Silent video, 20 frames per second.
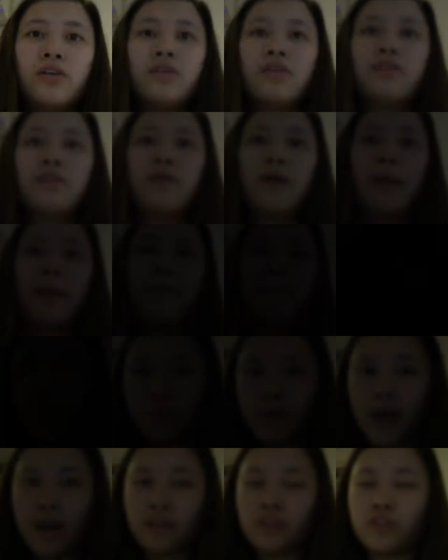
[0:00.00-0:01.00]
Well, going
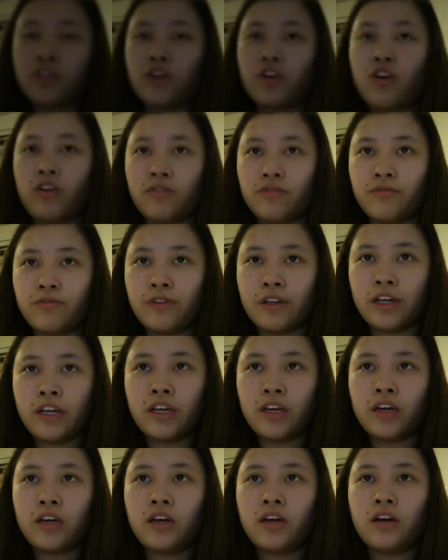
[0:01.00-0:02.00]
back to the
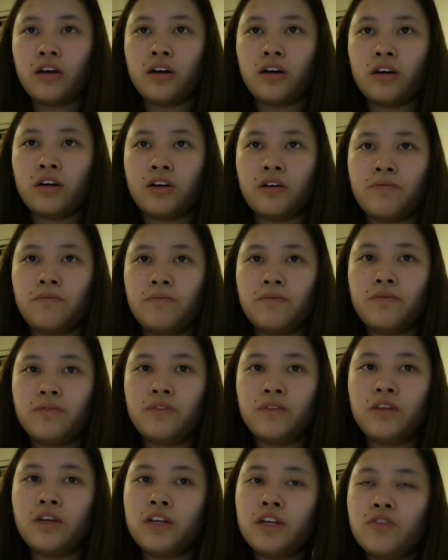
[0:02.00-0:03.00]
conflict,
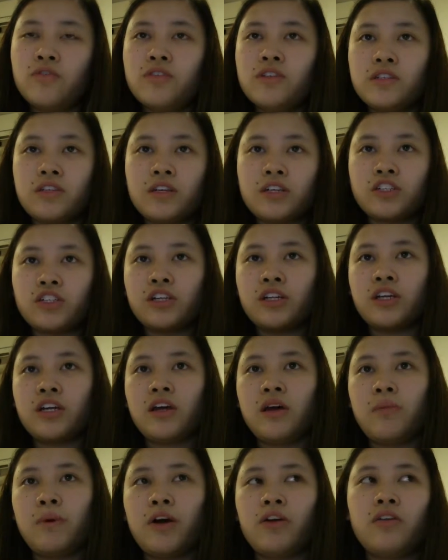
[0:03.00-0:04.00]
the news is actually
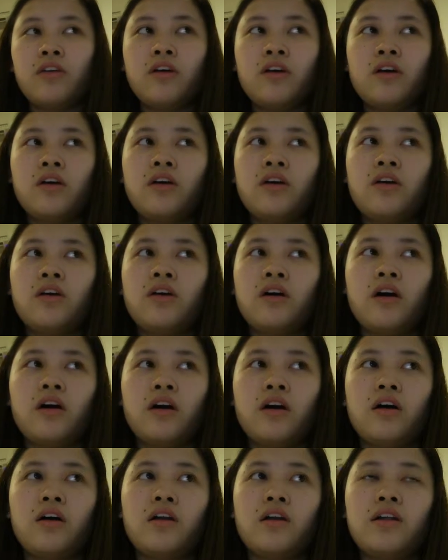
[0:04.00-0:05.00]
about,
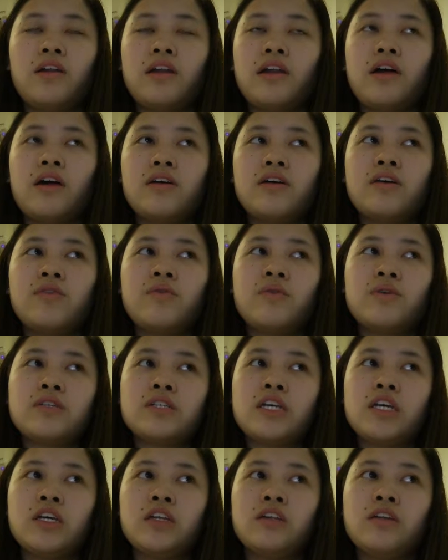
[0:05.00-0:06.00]
it
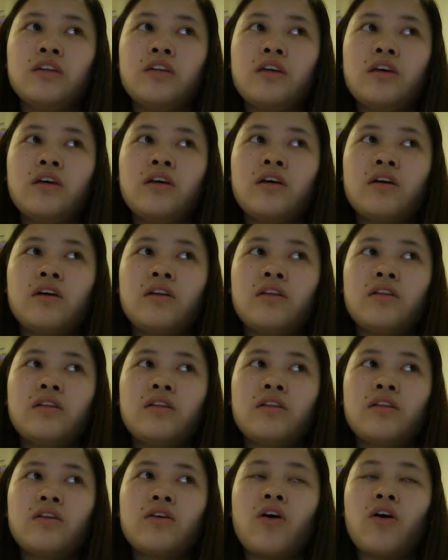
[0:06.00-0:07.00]
was in
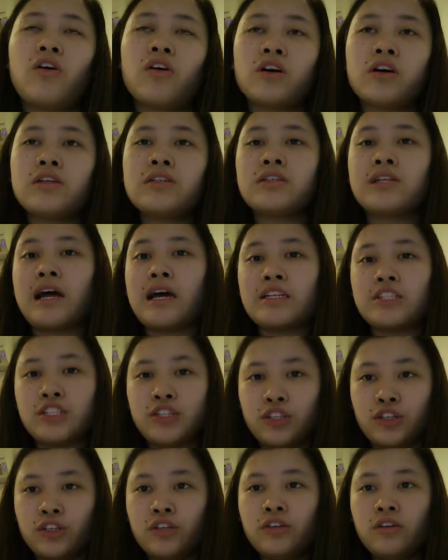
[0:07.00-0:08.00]
August last
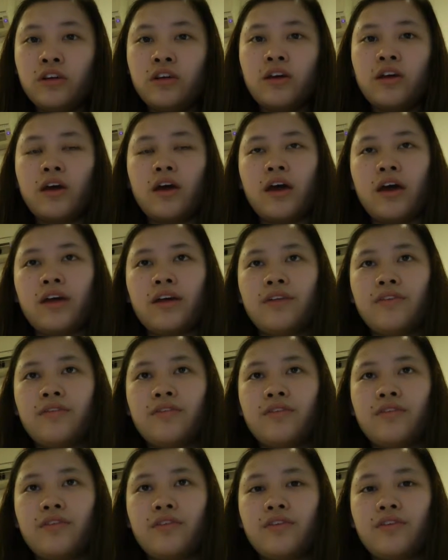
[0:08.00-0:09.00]
year,
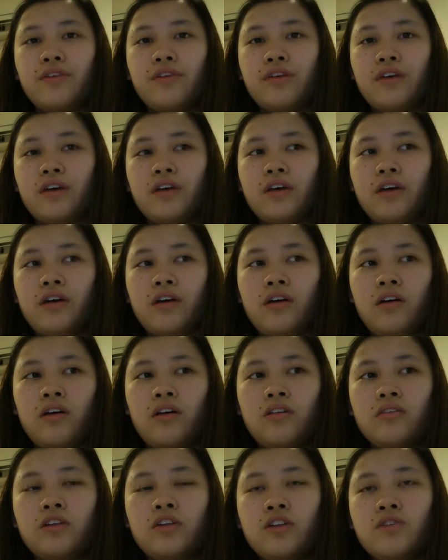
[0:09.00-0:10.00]
and
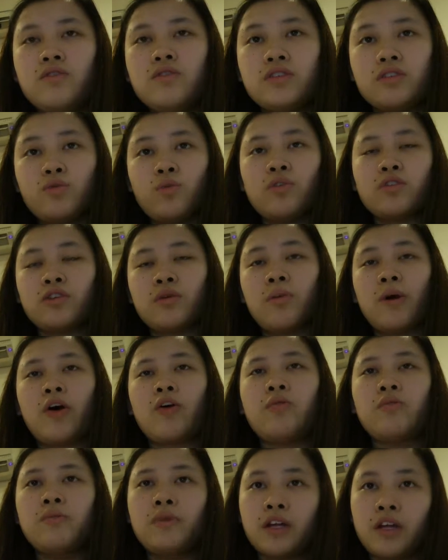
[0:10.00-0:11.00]
the news was
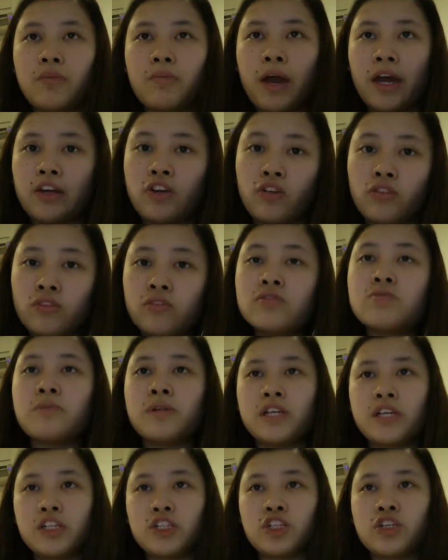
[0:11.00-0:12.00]
about McDonald's
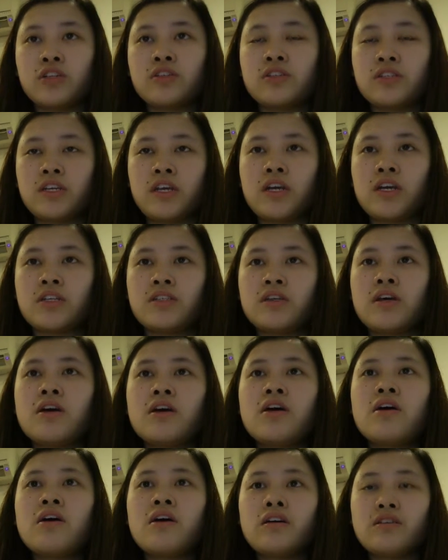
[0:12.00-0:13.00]
Malaysia says
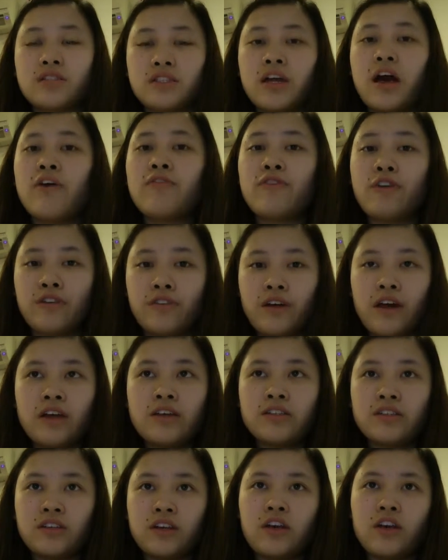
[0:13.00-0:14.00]
staff
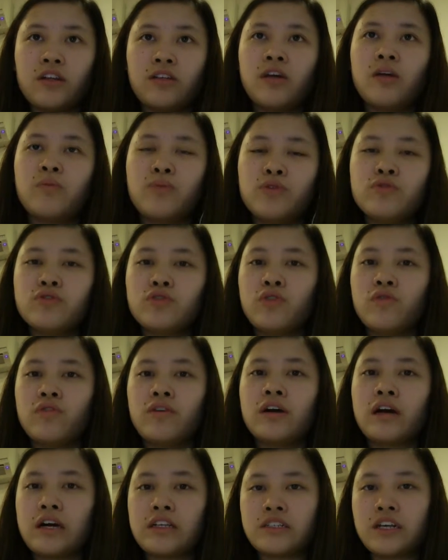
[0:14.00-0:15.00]
harassed and abused
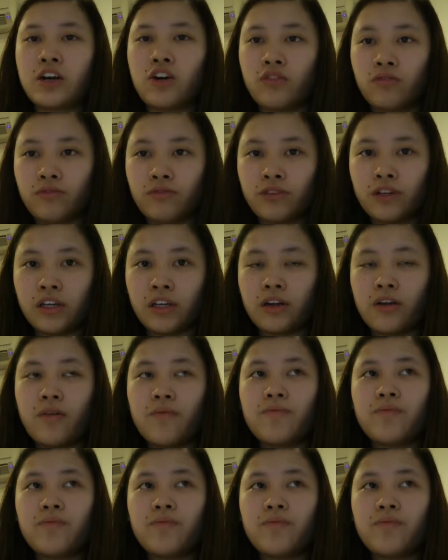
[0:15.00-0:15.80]
over Gaza conflict,